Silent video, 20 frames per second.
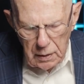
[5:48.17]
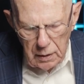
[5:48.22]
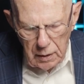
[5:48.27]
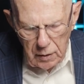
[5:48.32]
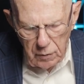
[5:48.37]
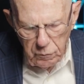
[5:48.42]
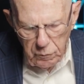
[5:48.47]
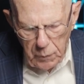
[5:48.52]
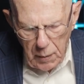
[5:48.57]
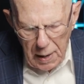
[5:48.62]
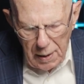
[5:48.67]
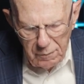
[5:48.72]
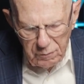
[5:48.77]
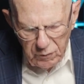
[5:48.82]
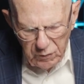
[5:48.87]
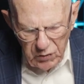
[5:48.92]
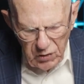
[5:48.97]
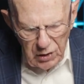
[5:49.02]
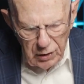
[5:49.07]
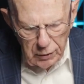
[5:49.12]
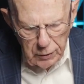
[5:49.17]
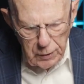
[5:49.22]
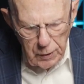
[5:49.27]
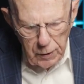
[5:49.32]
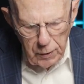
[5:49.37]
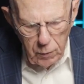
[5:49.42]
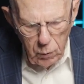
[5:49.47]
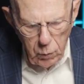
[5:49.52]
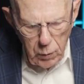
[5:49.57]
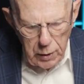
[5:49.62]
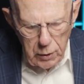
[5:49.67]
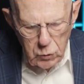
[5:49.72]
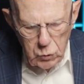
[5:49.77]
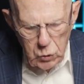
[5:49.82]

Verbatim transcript: and Pamphylia, where